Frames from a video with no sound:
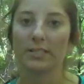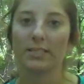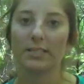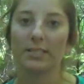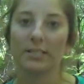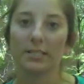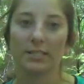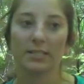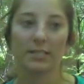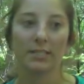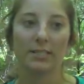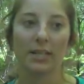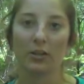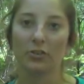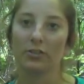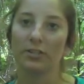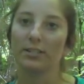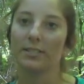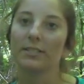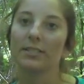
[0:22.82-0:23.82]
is to
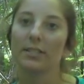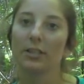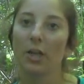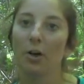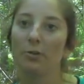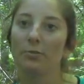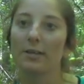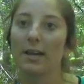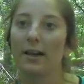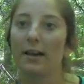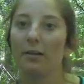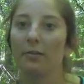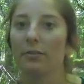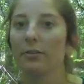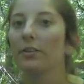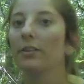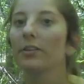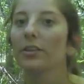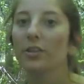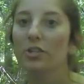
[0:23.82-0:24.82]
essentially slow
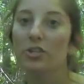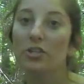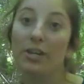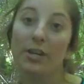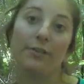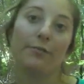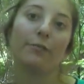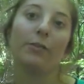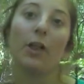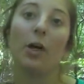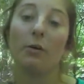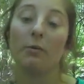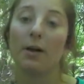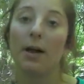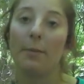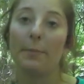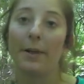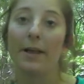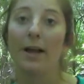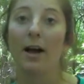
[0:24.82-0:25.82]
down the sheet flow
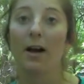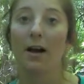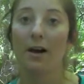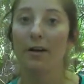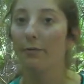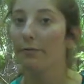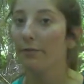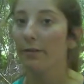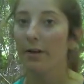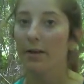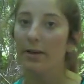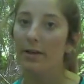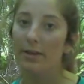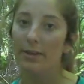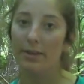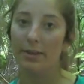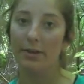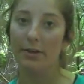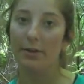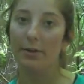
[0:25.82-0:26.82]
coming off
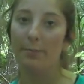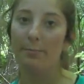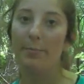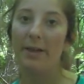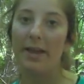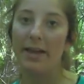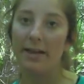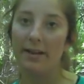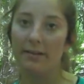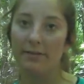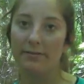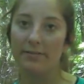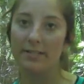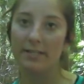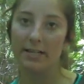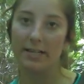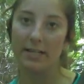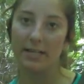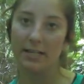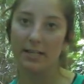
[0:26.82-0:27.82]
the paved
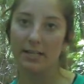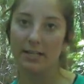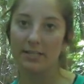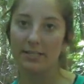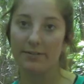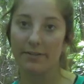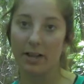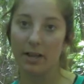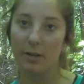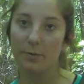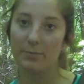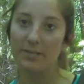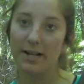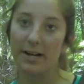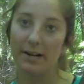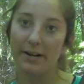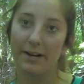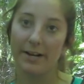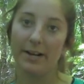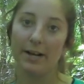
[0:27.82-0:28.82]
and developed
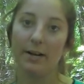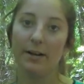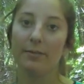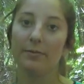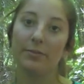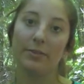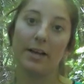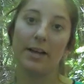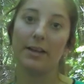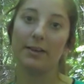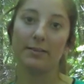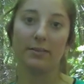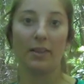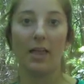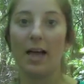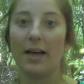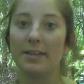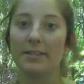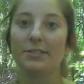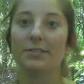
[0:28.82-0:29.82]
area that
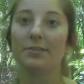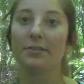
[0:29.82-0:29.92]
lies